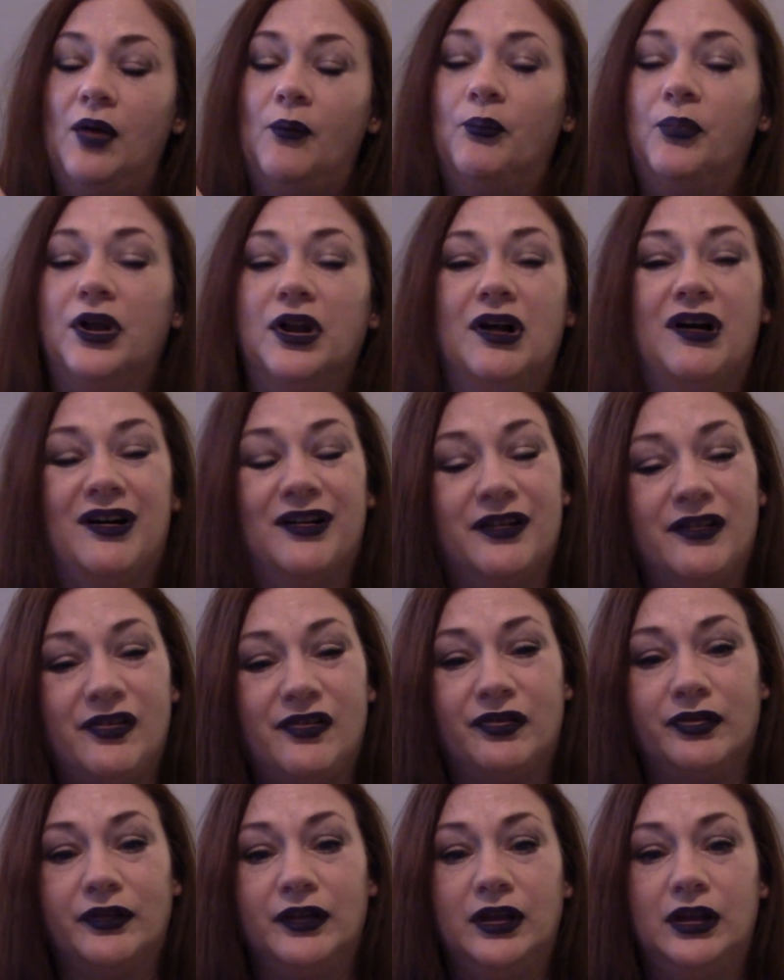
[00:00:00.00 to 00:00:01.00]
But
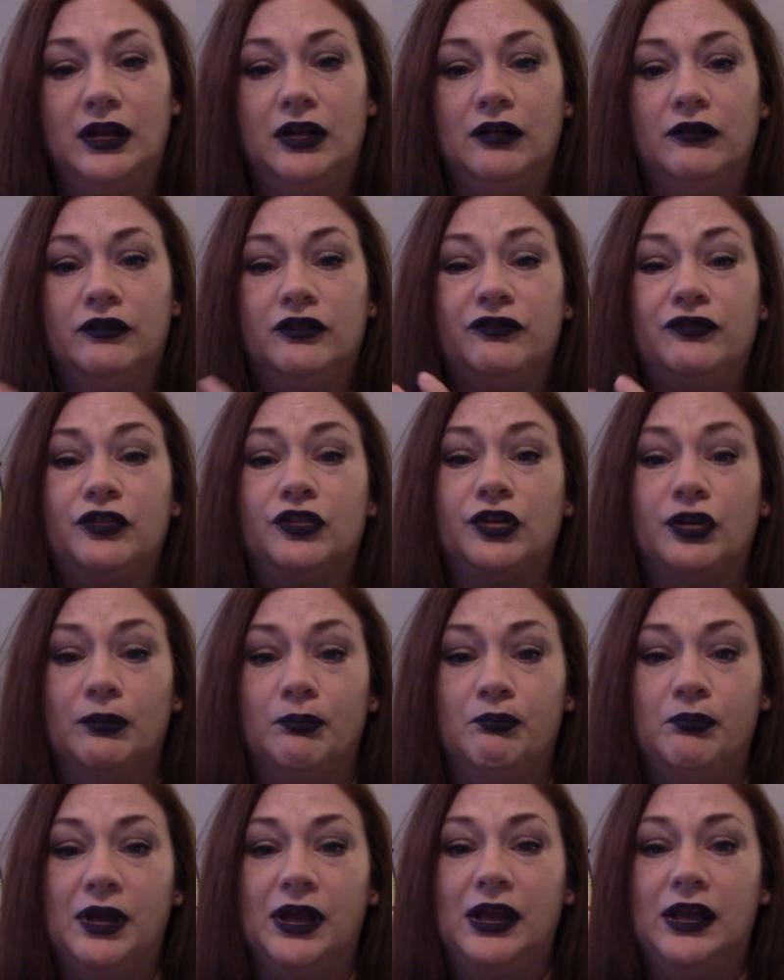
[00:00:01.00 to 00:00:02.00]
honestly, to
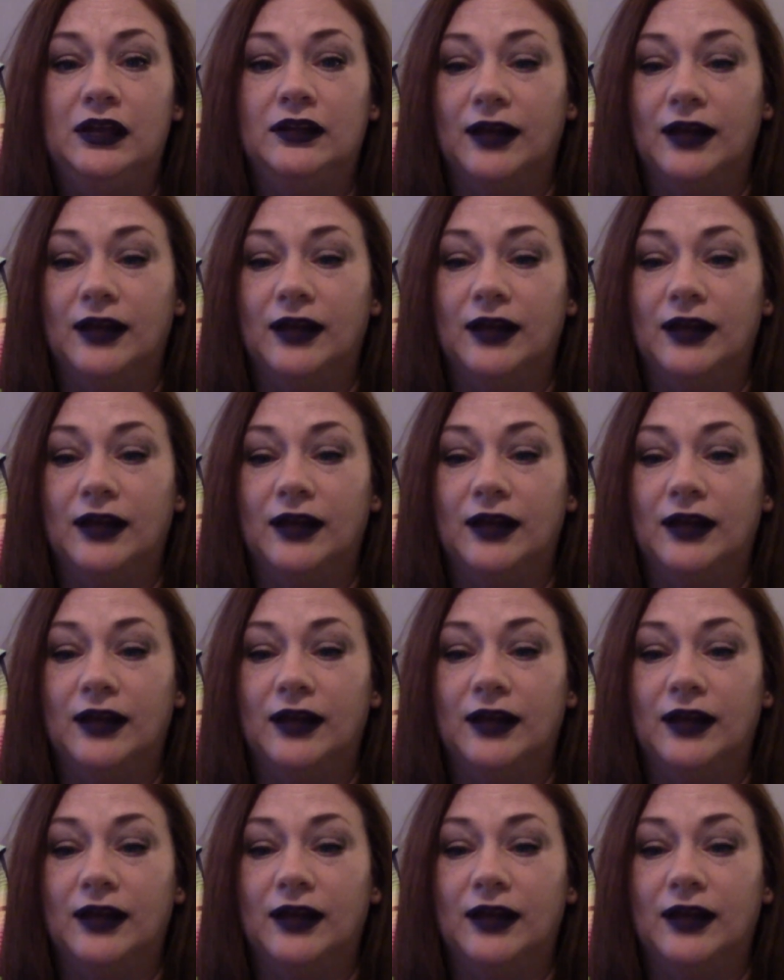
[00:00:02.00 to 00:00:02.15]
me,